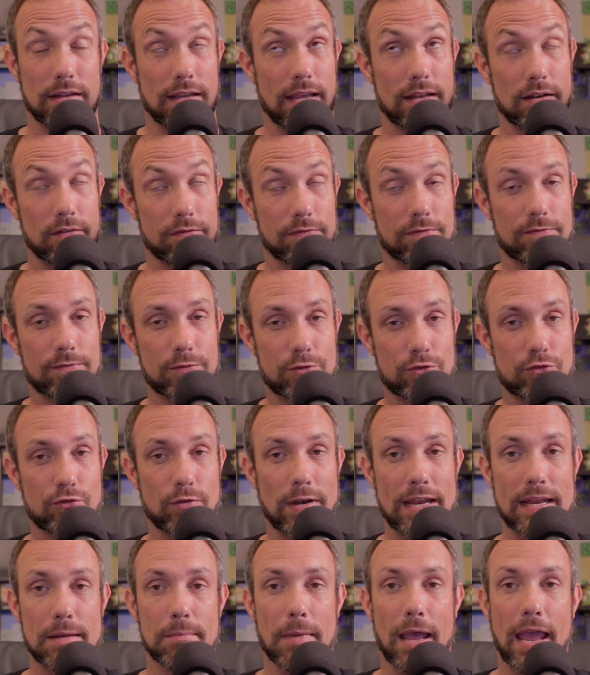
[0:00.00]
kind of
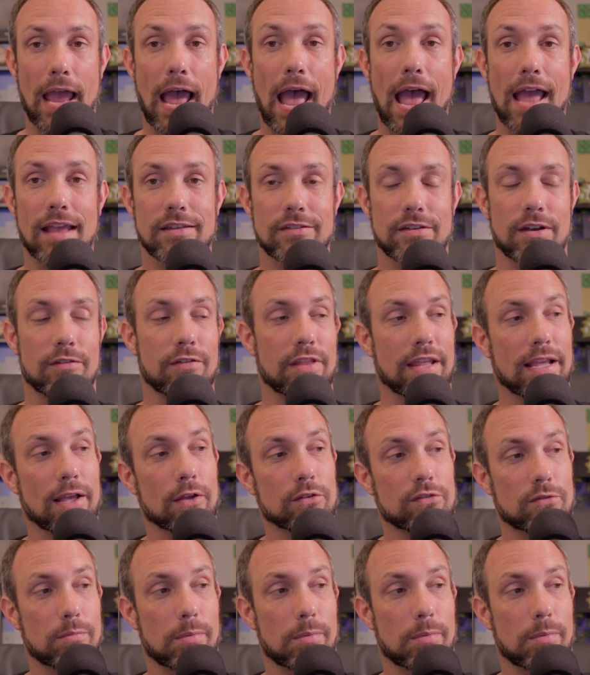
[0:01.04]
strain my eyes and everything else